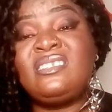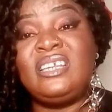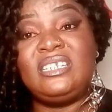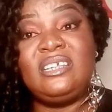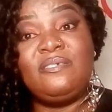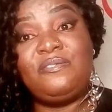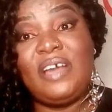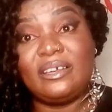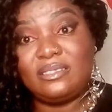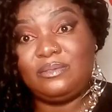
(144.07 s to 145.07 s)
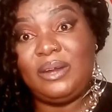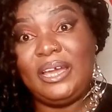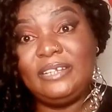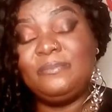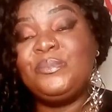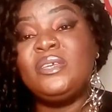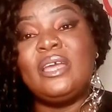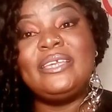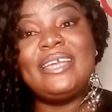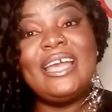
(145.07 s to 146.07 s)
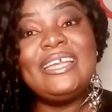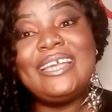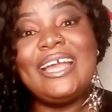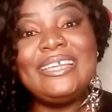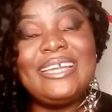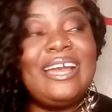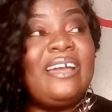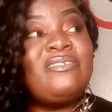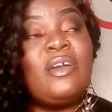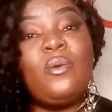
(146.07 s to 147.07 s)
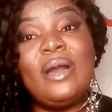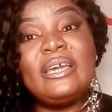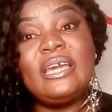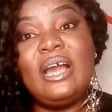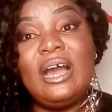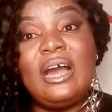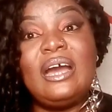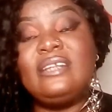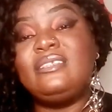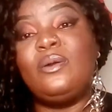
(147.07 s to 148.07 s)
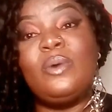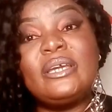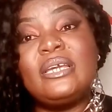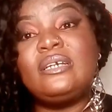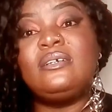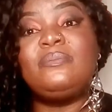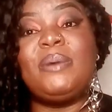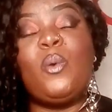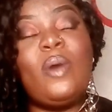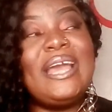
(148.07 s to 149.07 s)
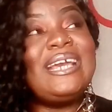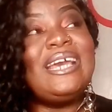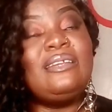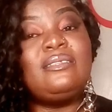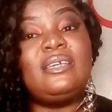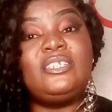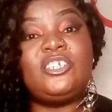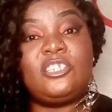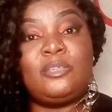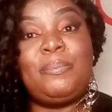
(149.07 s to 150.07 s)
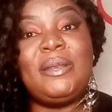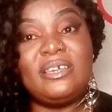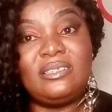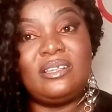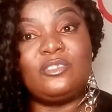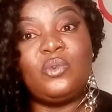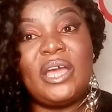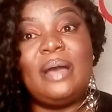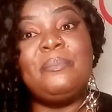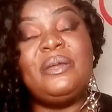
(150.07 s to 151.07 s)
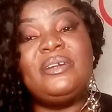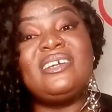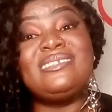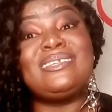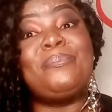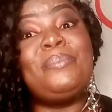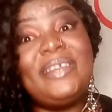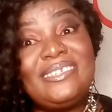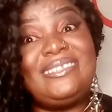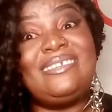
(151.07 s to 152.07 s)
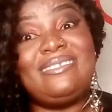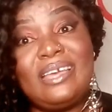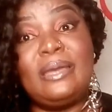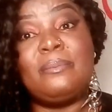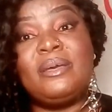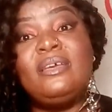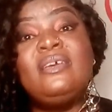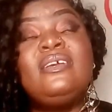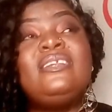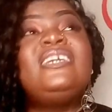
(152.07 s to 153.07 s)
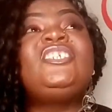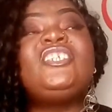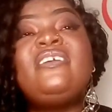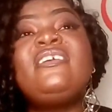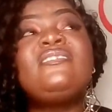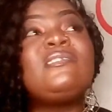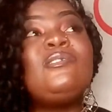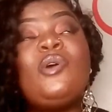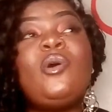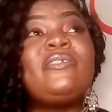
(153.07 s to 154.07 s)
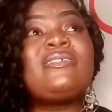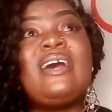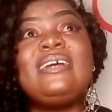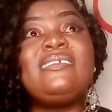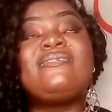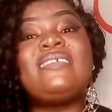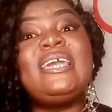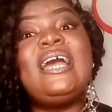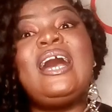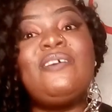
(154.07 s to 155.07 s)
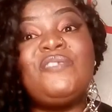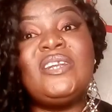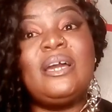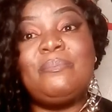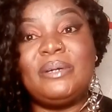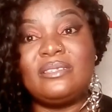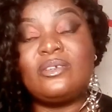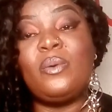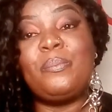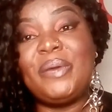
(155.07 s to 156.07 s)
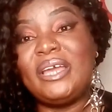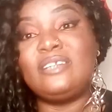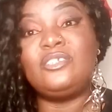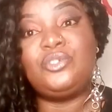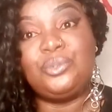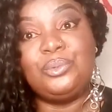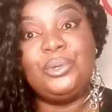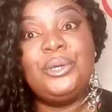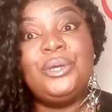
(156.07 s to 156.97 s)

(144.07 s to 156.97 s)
stating facts, right? Yeah, they're working hard, they're working good, but why can't they just place us where Americans are placing them? Nigerians know that they have numbers compared to